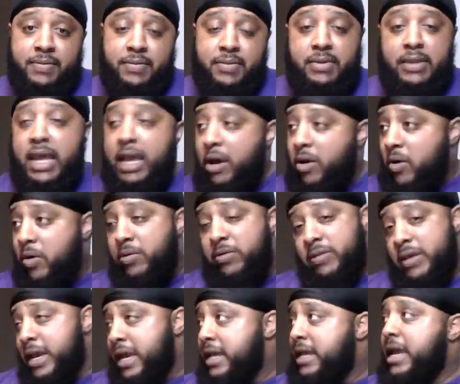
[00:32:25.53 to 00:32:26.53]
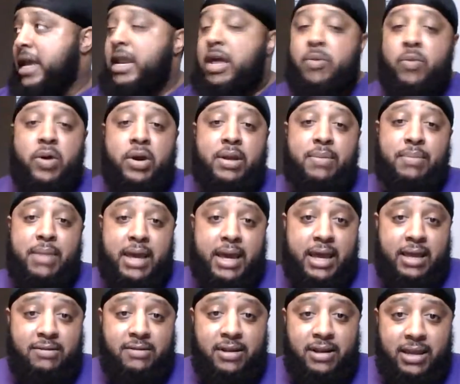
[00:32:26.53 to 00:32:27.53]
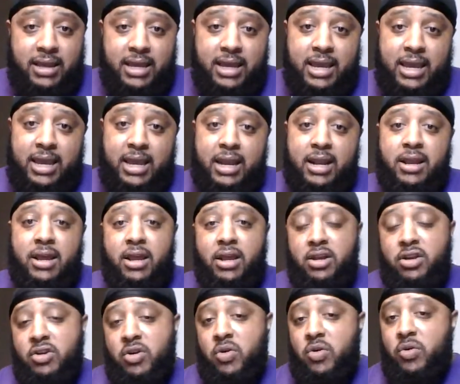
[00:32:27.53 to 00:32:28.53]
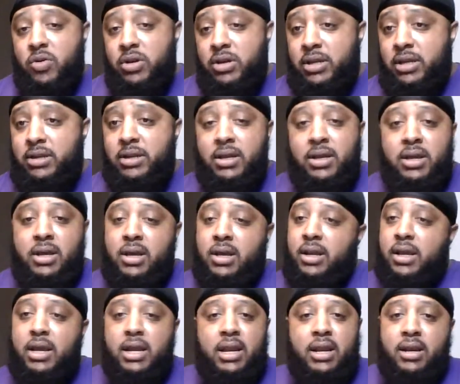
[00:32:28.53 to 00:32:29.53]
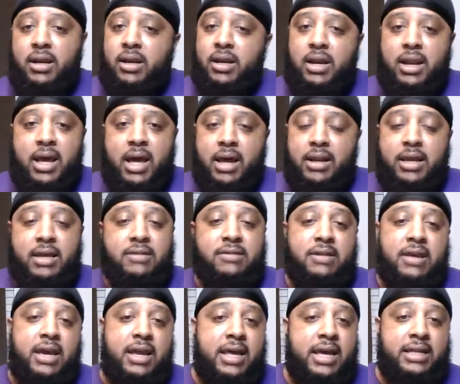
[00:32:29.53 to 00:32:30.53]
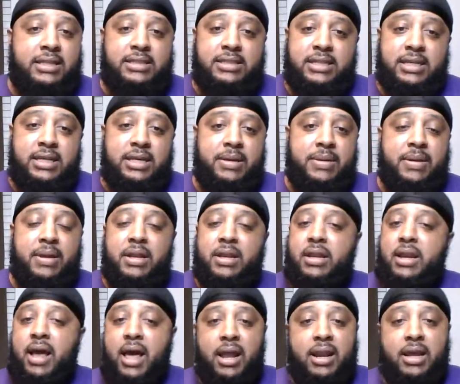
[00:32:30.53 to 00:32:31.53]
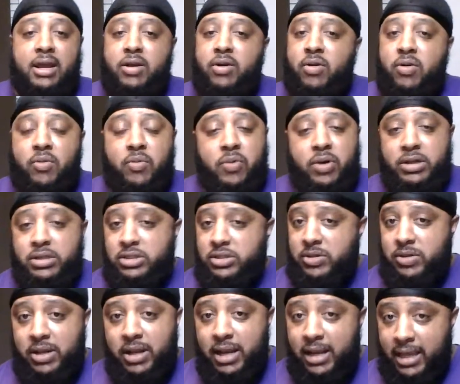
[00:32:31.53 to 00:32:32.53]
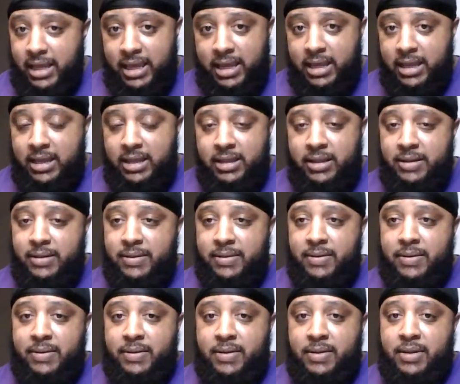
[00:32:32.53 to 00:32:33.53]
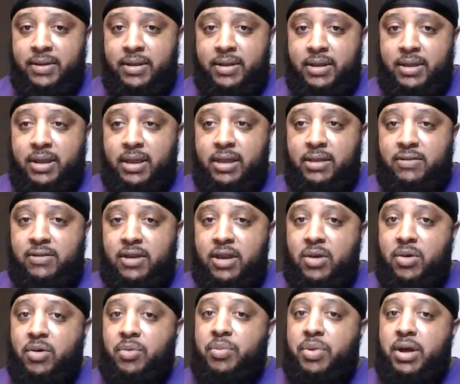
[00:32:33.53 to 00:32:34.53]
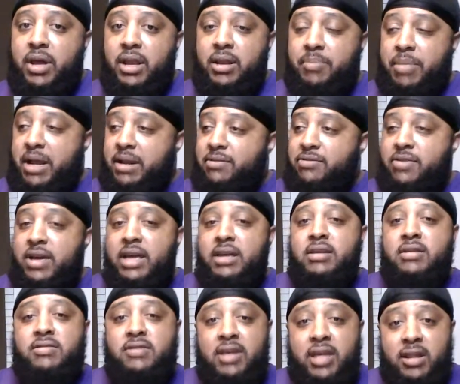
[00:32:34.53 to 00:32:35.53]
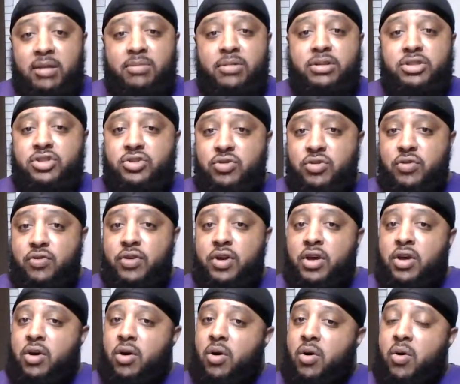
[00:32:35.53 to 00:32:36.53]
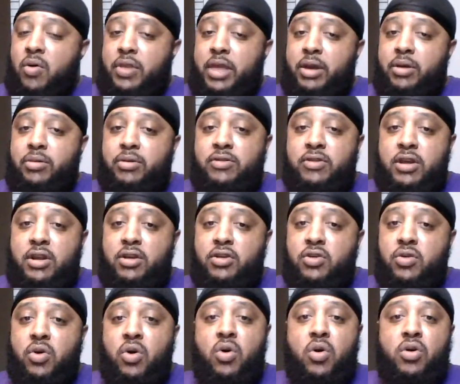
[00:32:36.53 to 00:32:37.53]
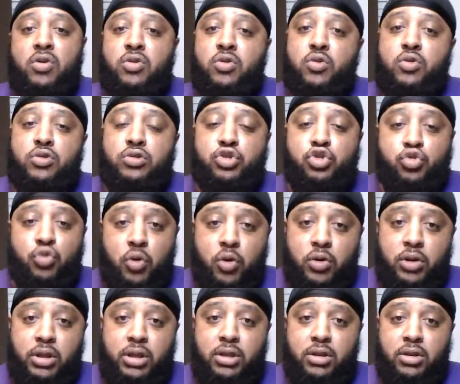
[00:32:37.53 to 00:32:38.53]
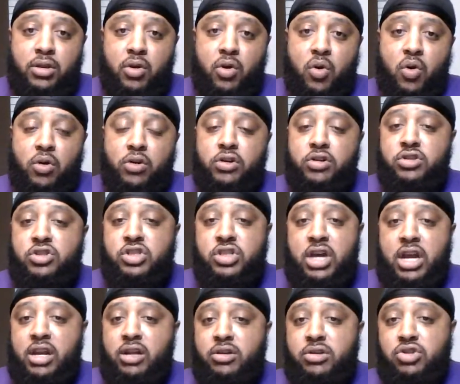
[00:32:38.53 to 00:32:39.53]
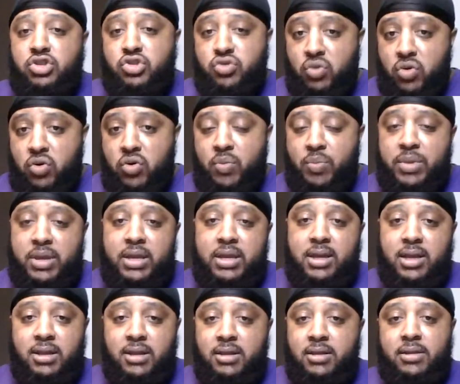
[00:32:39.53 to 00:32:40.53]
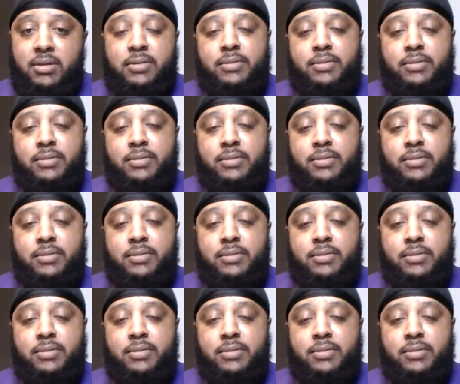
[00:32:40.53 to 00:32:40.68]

They all say, they want a man to lead, and, you need, and they say that shit, and they don't want you to lead. And see, and by the fact you tell them the truth, they going to say to you, you controlling, or you trying to control me, and then